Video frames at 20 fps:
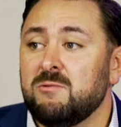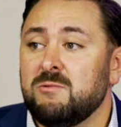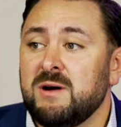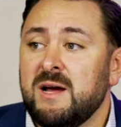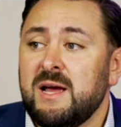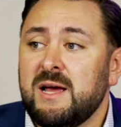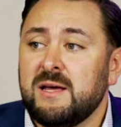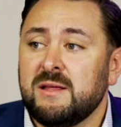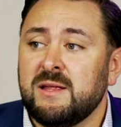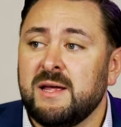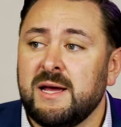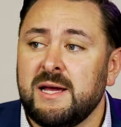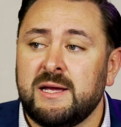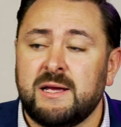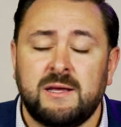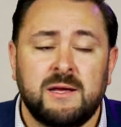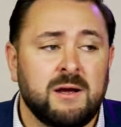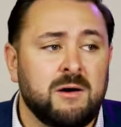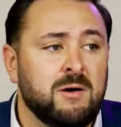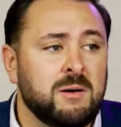away. Yeah.
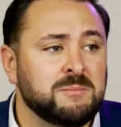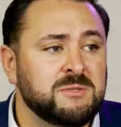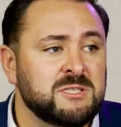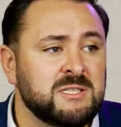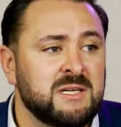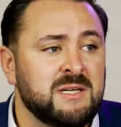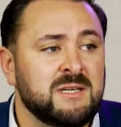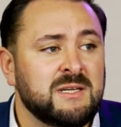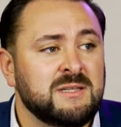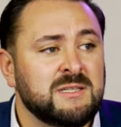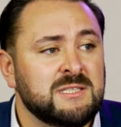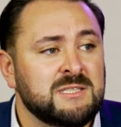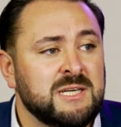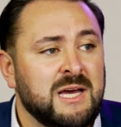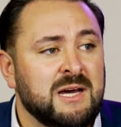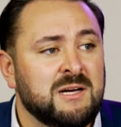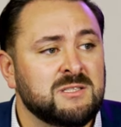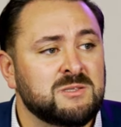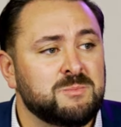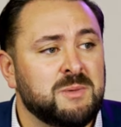Like, you know, I'm sitting in this
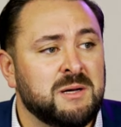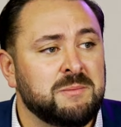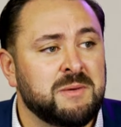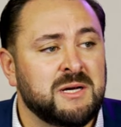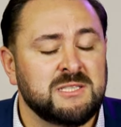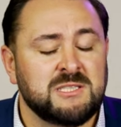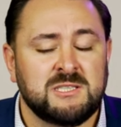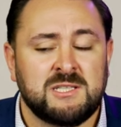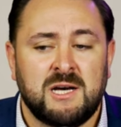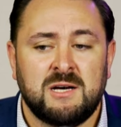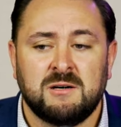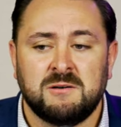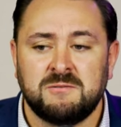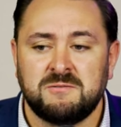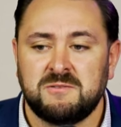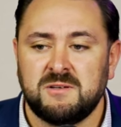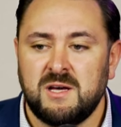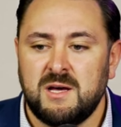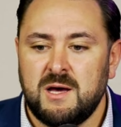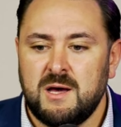house by
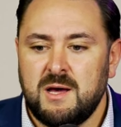myself